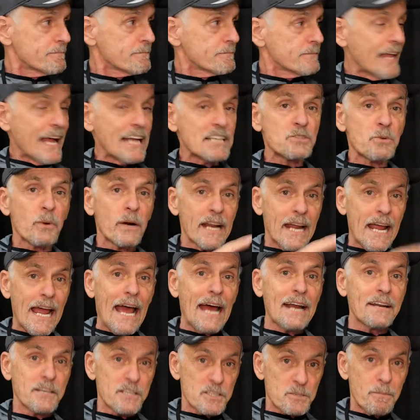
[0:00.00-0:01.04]
That's what he
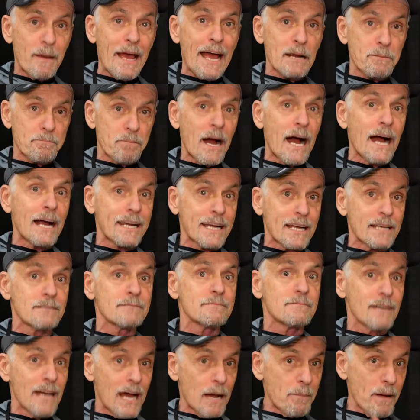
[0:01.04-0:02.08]
had in his back pocket.
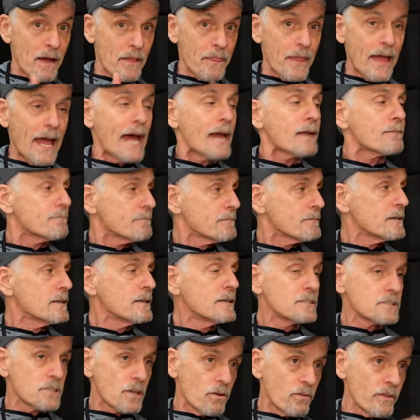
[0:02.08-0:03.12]
How about that?
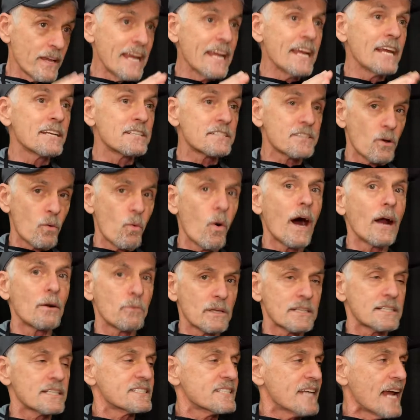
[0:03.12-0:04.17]
So he's the one
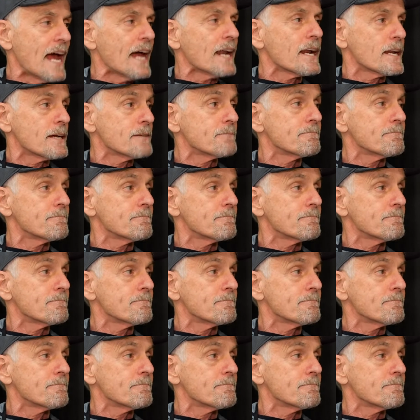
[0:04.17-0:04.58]
with the talent.